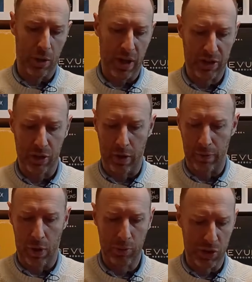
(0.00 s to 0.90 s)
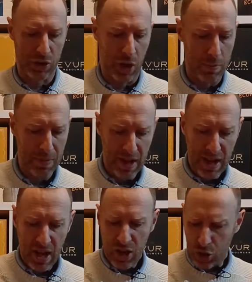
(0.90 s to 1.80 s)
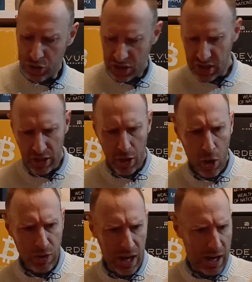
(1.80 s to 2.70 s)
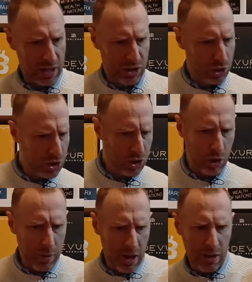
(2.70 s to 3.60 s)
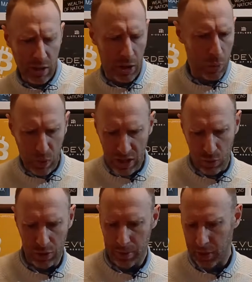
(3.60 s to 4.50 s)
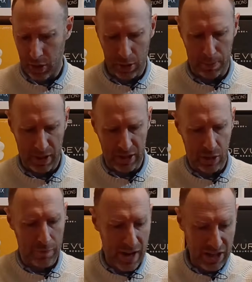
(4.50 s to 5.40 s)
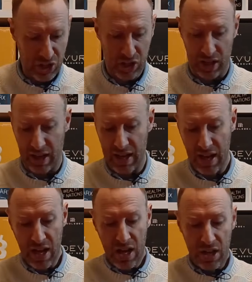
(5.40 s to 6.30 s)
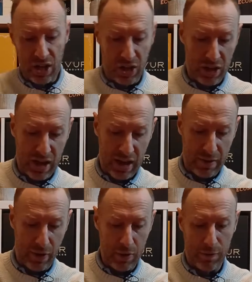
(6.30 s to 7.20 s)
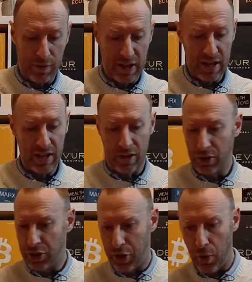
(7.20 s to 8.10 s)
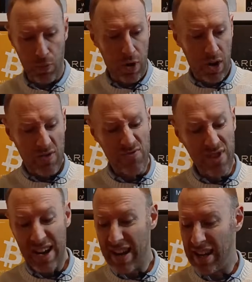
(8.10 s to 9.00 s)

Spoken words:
that's another option. So consider those as you're determining, which ones am I going to complete. So eventually you're going to have, hopefully, you don't really